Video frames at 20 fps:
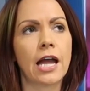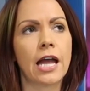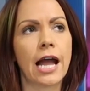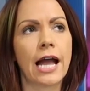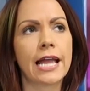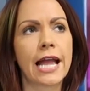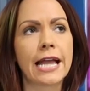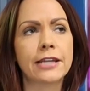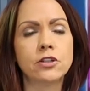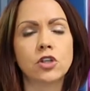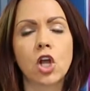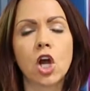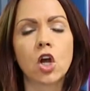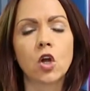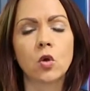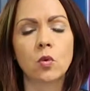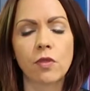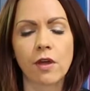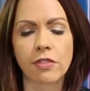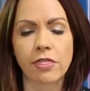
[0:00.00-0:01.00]
I, I
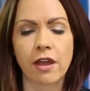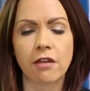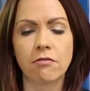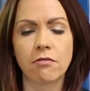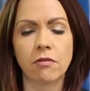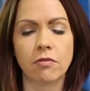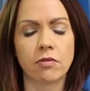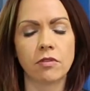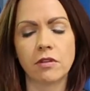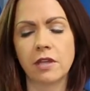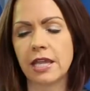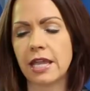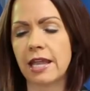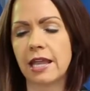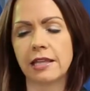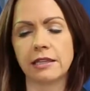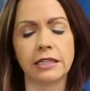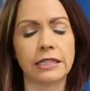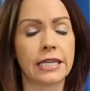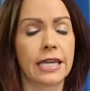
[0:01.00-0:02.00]
know that there,
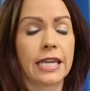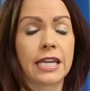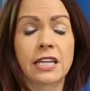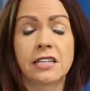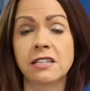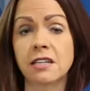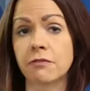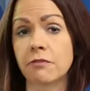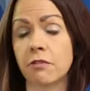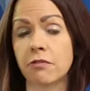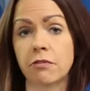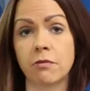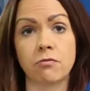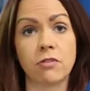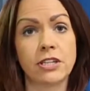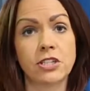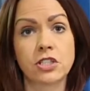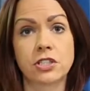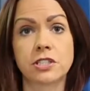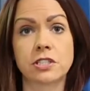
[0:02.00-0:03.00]
it, it can differ from
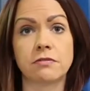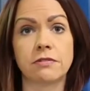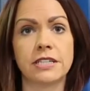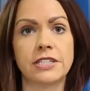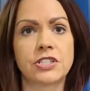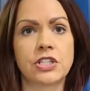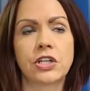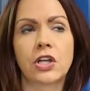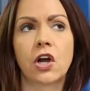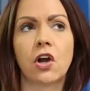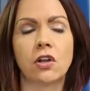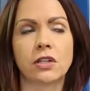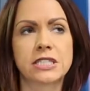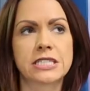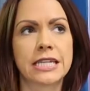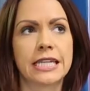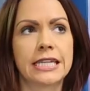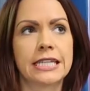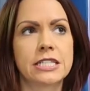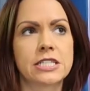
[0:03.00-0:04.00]
region to region, can't
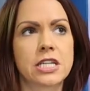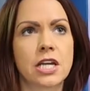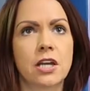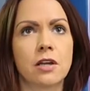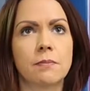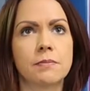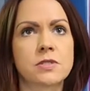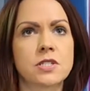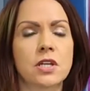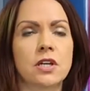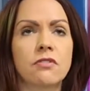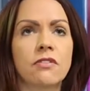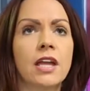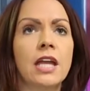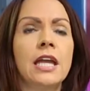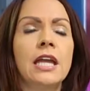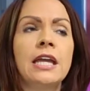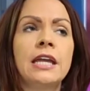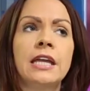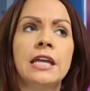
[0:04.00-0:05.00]
it, in terms of
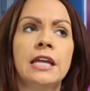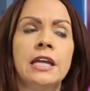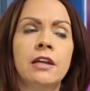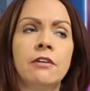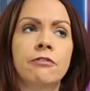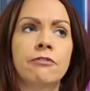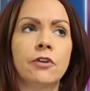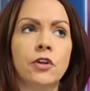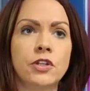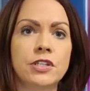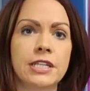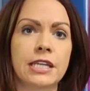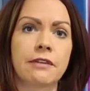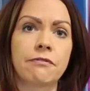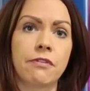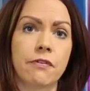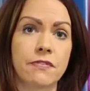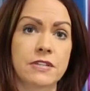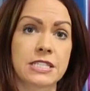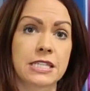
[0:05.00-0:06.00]

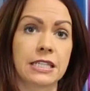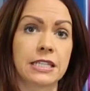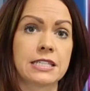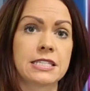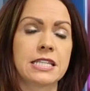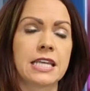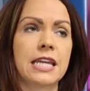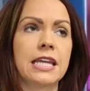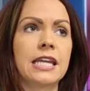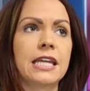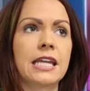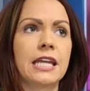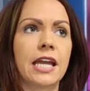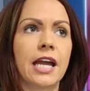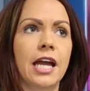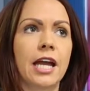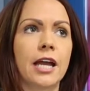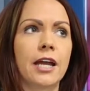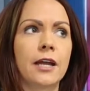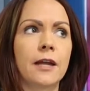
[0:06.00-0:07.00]
funding for
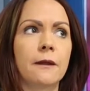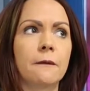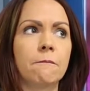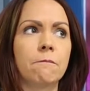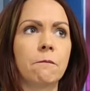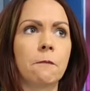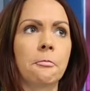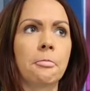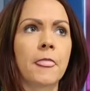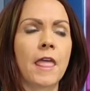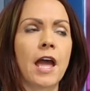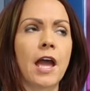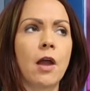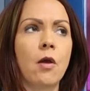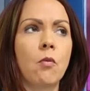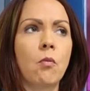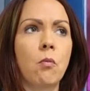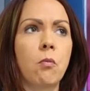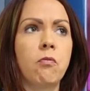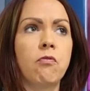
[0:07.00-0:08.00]
fertility. Um,
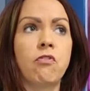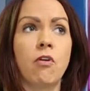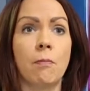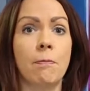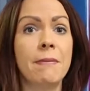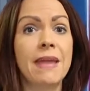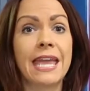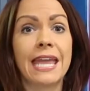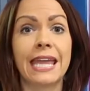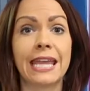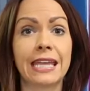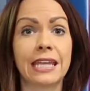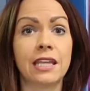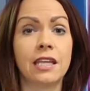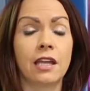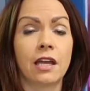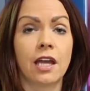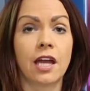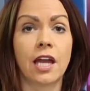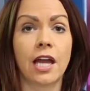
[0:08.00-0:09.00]
for
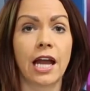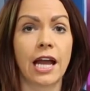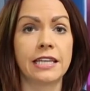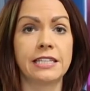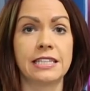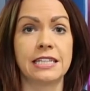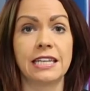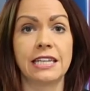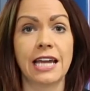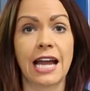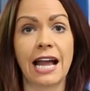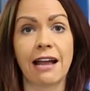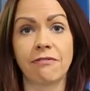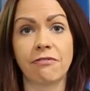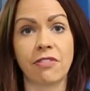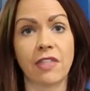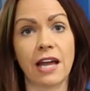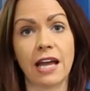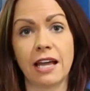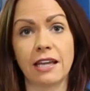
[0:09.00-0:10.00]
me, I didn't
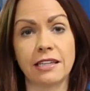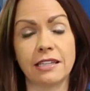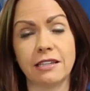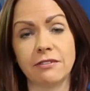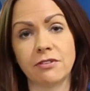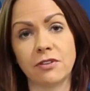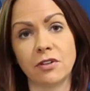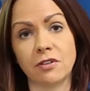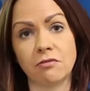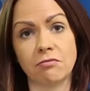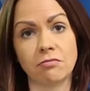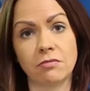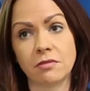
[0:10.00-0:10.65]
have that even